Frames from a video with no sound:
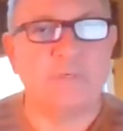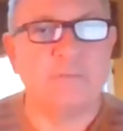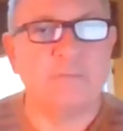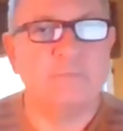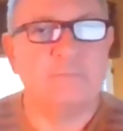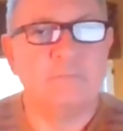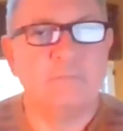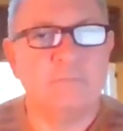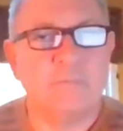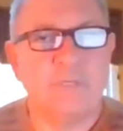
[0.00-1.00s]
can,
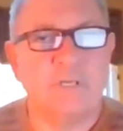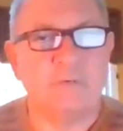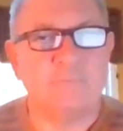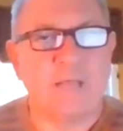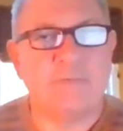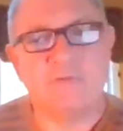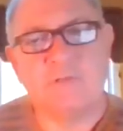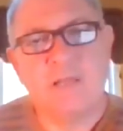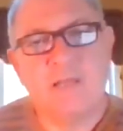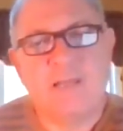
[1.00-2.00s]
you know, obviously,
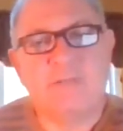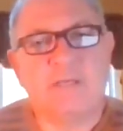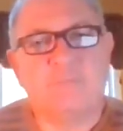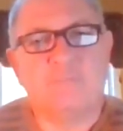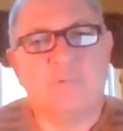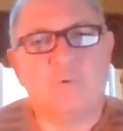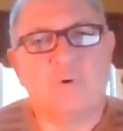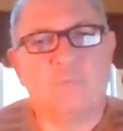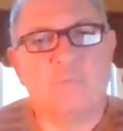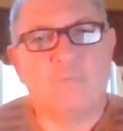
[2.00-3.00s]
I think if the
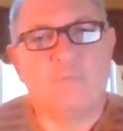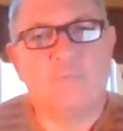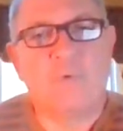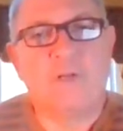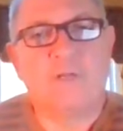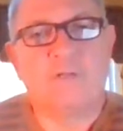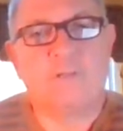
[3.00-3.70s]
board wanted to